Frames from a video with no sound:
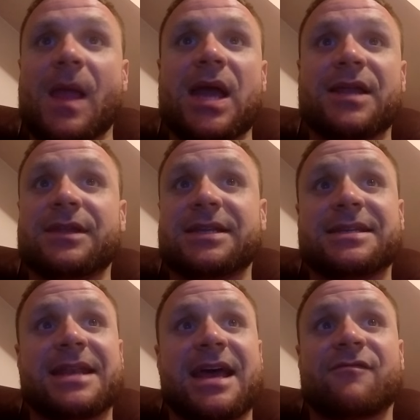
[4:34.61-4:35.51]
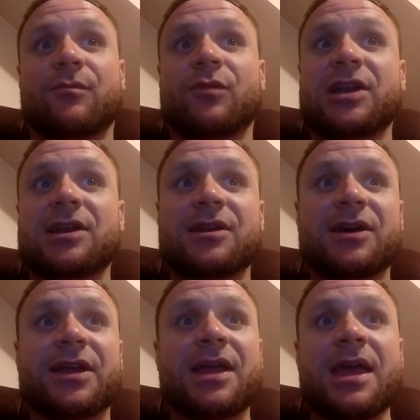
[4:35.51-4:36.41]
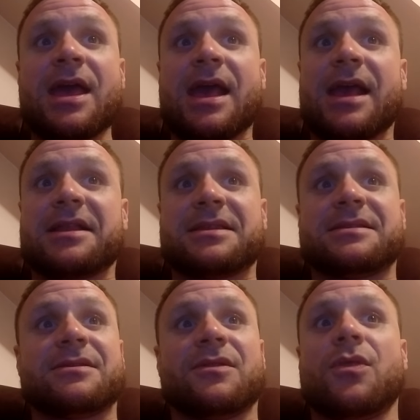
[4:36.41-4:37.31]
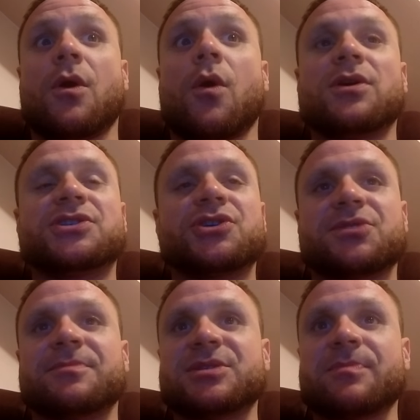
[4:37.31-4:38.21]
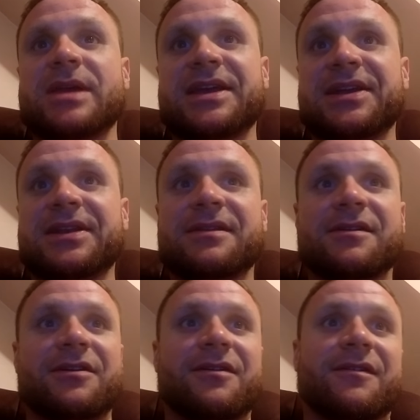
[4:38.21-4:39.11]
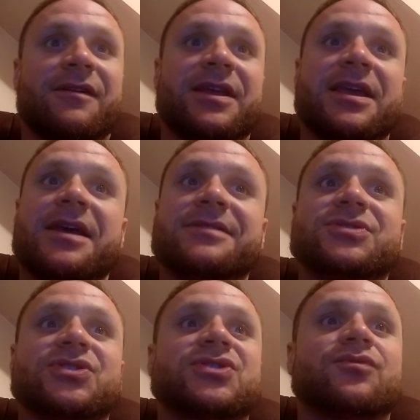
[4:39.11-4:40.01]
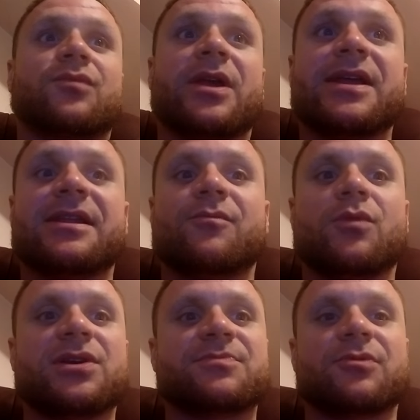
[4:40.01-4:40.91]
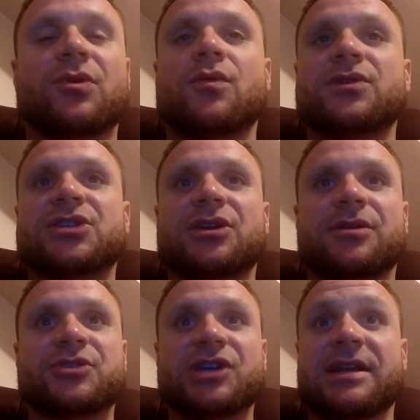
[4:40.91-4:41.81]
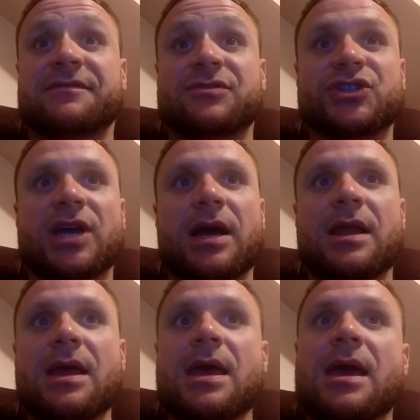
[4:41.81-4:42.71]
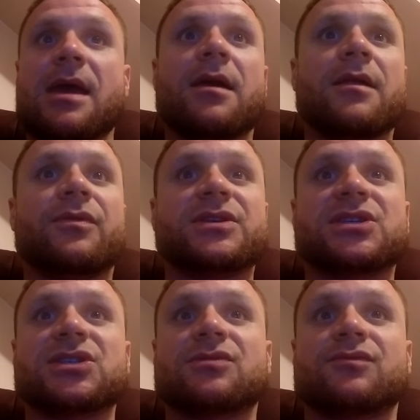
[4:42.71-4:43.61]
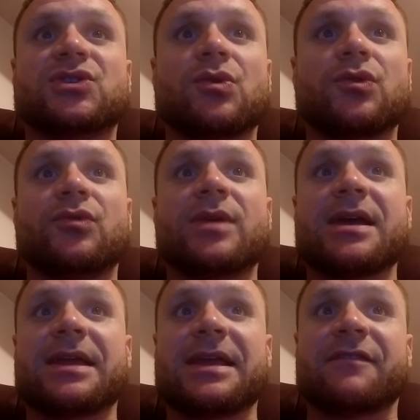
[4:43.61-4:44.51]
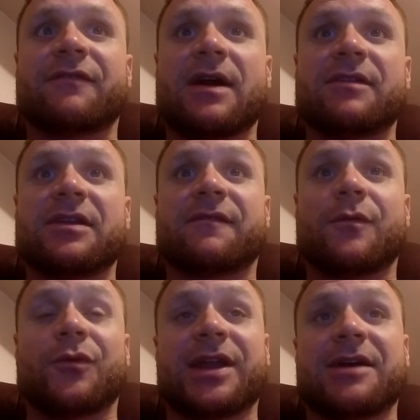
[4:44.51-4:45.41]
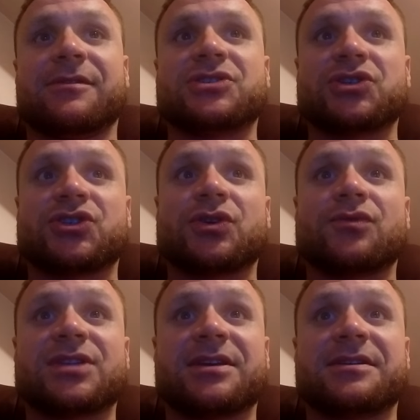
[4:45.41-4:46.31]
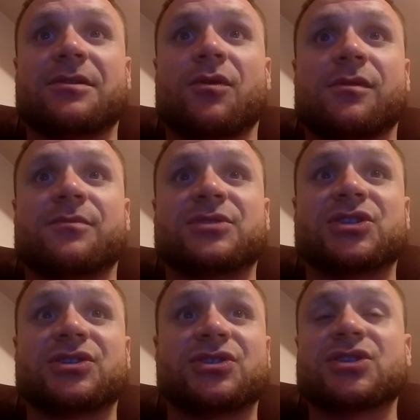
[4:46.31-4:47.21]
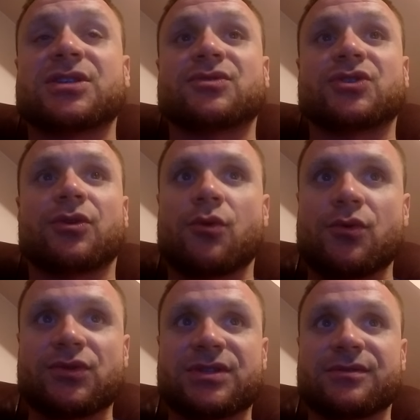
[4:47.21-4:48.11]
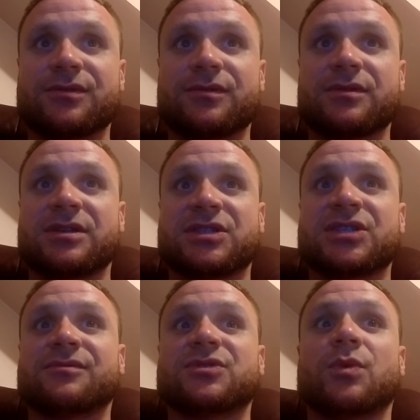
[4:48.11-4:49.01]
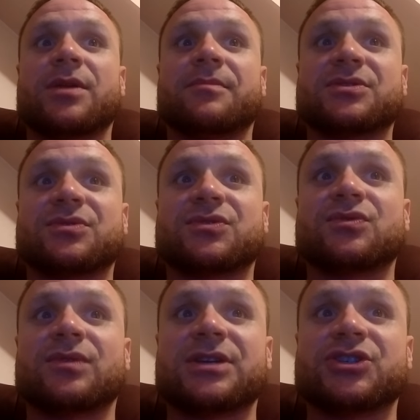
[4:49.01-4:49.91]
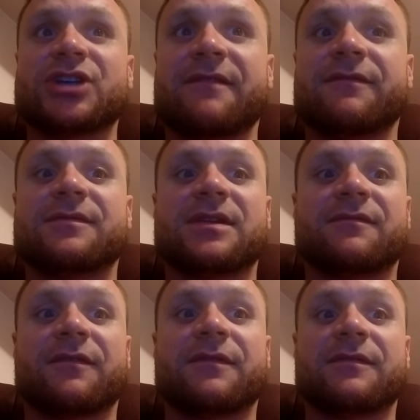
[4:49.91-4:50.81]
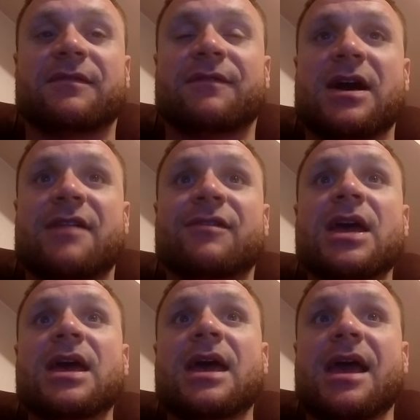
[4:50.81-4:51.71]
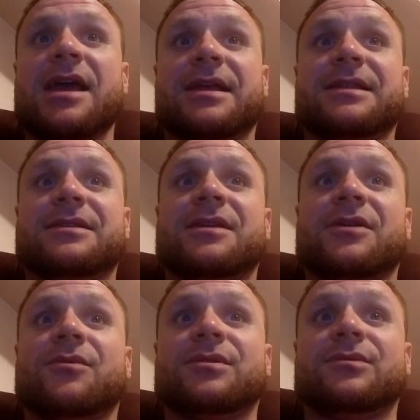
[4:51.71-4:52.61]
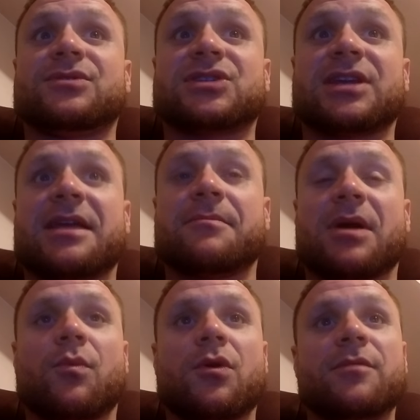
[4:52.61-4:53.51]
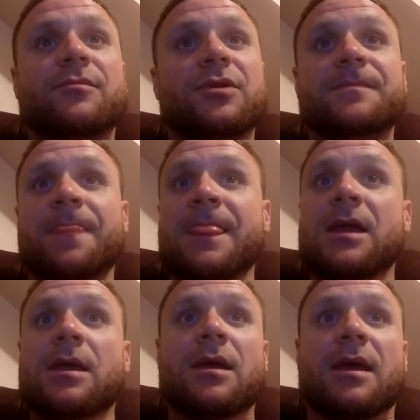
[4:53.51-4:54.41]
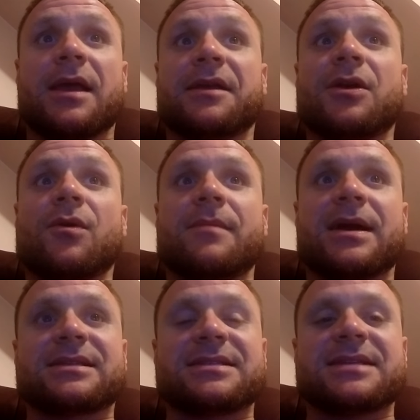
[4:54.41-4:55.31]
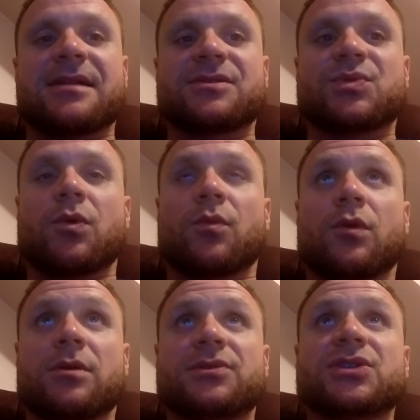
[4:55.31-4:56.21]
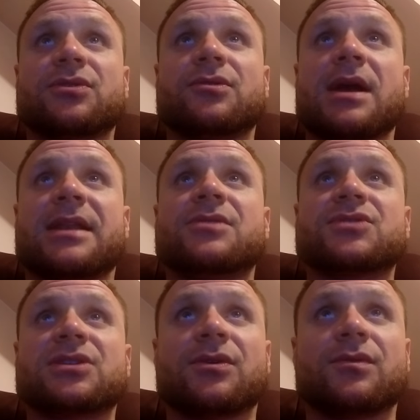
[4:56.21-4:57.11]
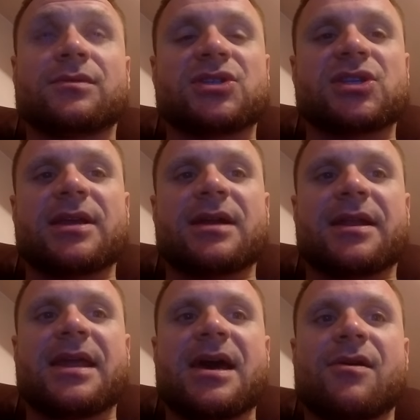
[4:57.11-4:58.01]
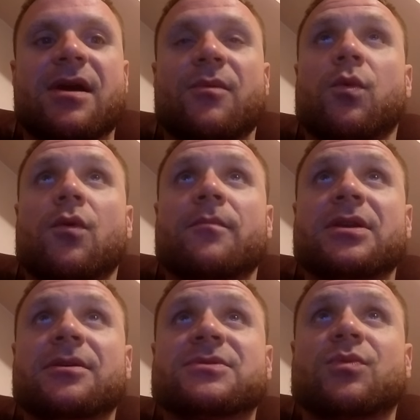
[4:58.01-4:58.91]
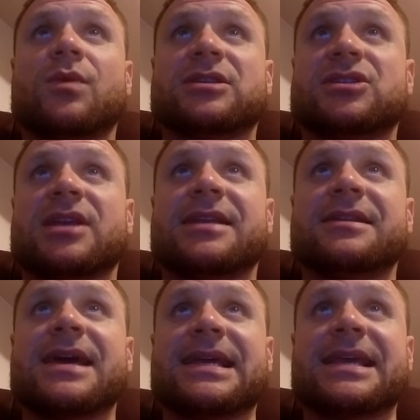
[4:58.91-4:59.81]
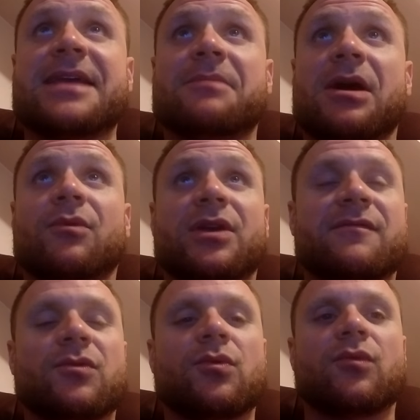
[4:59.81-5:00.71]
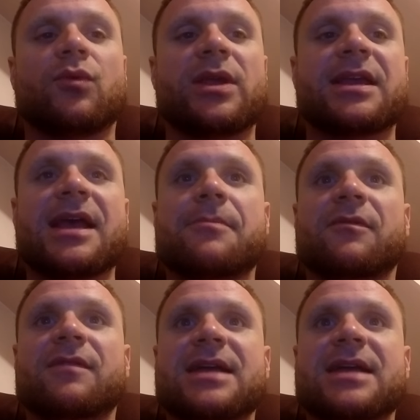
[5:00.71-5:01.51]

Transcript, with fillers: and they didn't have them ready tonight. And no adjustments made. Again, just Durant and Westbrook hoisting up shot after shot and this is the result you get 85-84 now it just shows that oklahoma city still should cruise to this series win because those two guys shot 15 for 55 and they only lost the game by one but hey going back to dallas 1-1 so you got houston golden state on now i won't be up to watch the end of that game i will give you a recap of